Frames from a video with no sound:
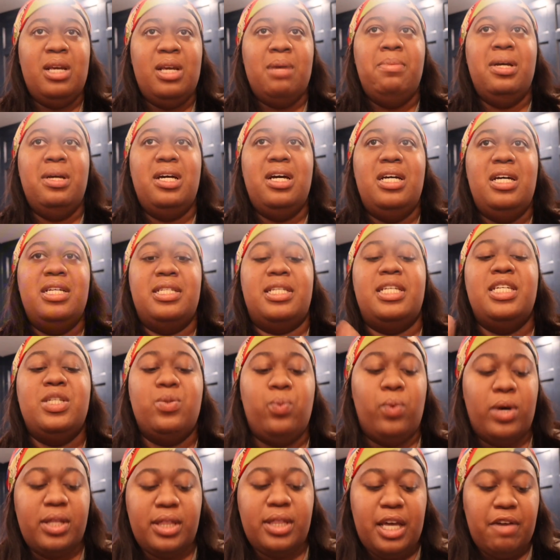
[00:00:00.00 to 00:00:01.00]
Because it's
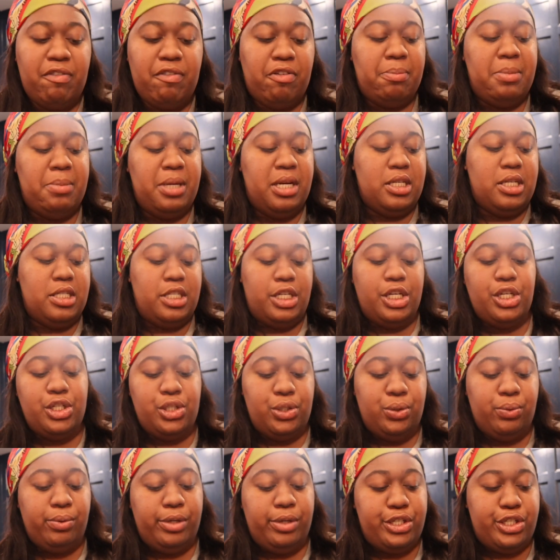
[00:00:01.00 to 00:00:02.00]
one thing for me to
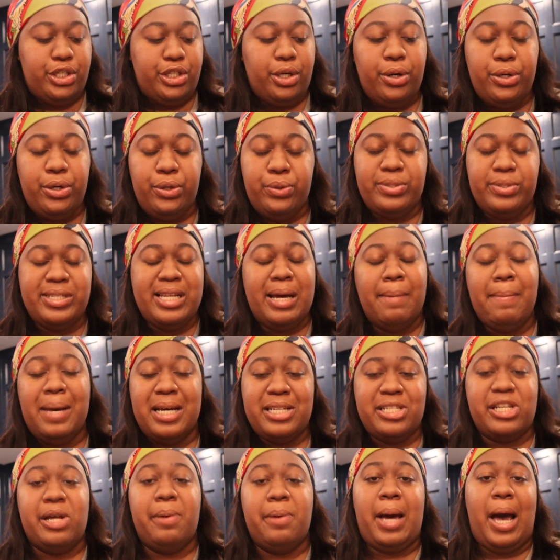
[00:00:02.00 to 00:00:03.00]
teach you and show you step by
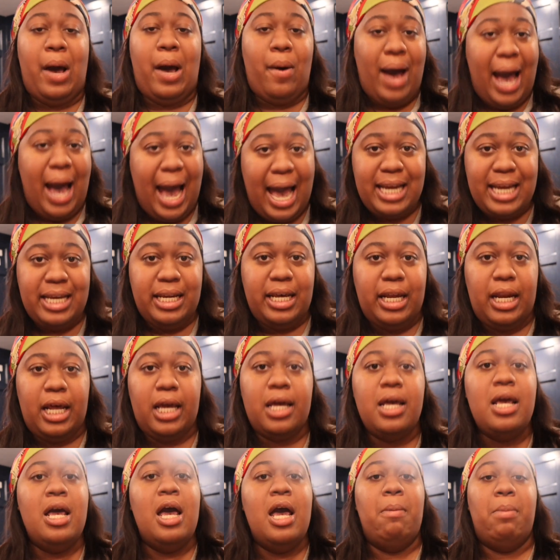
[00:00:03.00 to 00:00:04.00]
step how I did
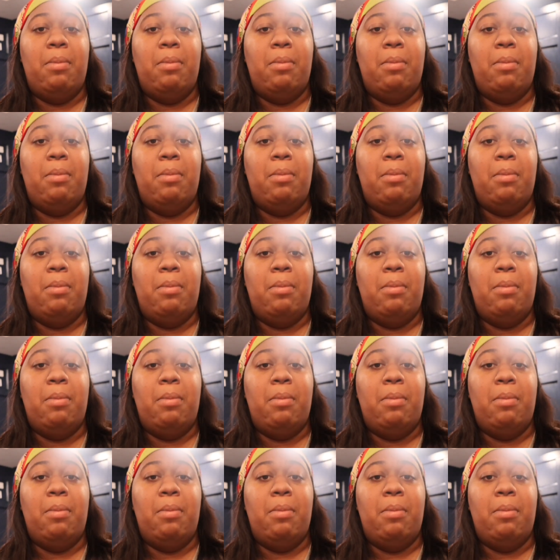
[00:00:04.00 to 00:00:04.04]
it,